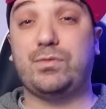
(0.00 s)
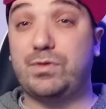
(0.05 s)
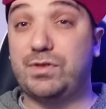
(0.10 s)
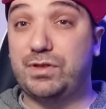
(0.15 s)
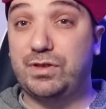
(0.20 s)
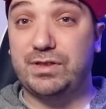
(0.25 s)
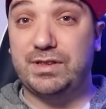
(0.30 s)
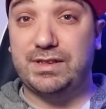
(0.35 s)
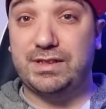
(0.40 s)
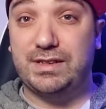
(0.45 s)
always
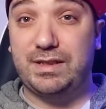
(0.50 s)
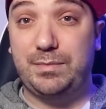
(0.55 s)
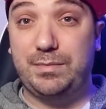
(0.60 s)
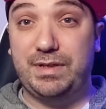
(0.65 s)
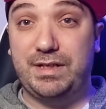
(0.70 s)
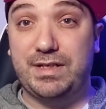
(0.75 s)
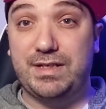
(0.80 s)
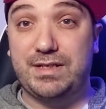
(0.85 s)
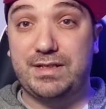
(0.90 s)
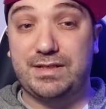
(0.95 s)
good to see
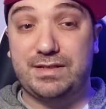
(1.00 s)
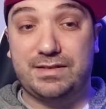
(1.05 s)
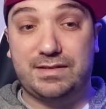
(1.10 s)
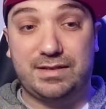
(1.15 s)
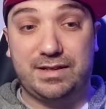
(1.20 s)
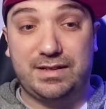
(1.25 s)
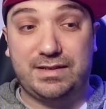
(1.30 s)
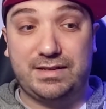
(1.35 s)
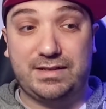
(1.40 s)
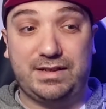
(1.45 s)
because
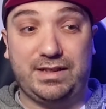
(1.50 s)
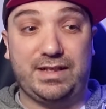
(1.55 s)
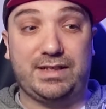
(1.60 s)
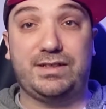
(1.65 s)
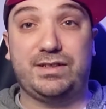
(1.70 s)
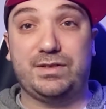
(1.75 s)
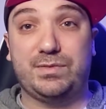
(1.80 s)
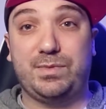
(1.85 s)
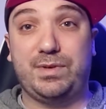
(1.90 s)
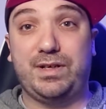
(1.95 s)
as
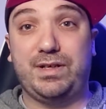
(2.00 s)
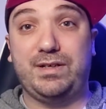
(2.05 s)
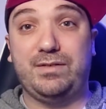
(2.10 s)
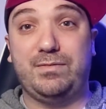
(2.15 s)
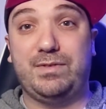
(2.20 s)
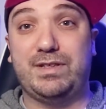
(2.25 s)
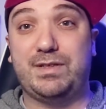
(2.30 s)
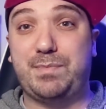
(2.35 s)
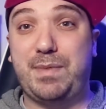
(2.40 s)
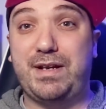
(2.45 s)
collectors, we
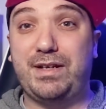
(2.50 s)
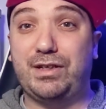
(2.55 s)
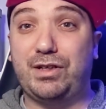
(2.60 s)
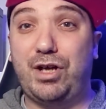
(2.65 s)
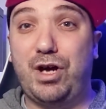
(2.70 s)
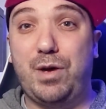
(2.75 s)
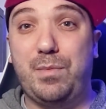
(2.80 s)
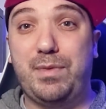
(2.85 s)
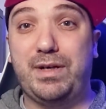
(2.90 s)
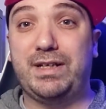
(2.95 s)
spend a
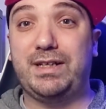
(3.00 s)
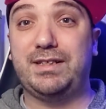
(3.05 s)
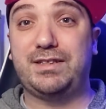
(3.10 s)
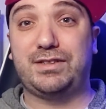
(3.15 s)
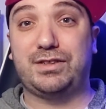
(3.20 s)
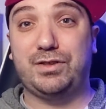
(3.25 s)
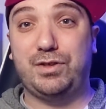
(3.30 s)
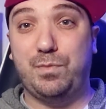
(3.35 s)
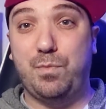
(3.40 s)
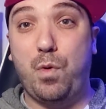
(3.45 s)
lot of money,
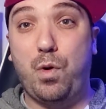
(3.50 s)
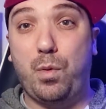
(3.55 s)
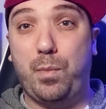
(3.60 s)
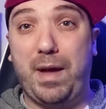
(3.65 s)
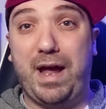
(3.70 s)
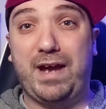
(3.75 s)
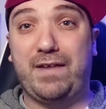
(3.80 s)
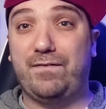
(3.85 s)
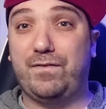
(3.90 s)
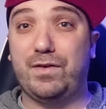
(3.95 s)
so more
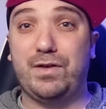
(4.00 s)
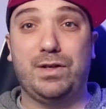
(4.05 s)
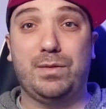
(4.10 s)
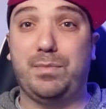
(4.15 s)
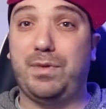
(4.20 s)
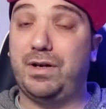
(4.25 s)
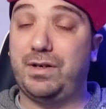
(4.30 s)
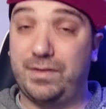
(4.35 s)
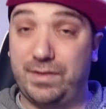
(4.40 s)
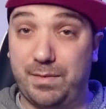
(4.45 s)
bang for your
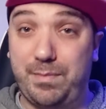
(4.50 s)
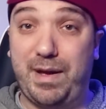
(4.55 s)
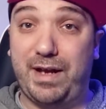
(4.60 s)
buck, the